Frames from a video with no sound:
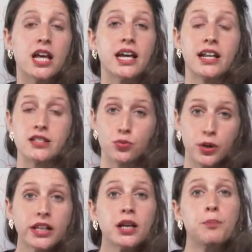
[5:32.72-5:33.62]
It is
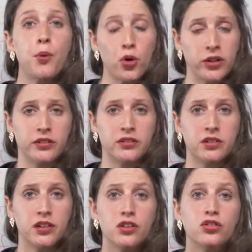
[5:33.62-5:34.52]
really important
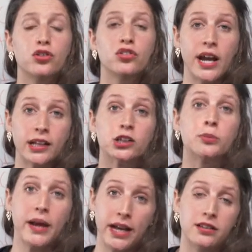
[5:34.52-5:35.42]
to
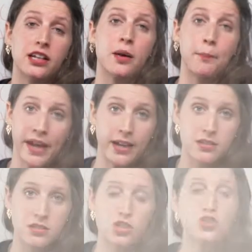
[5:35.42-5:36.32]
tailor-made the campaigns you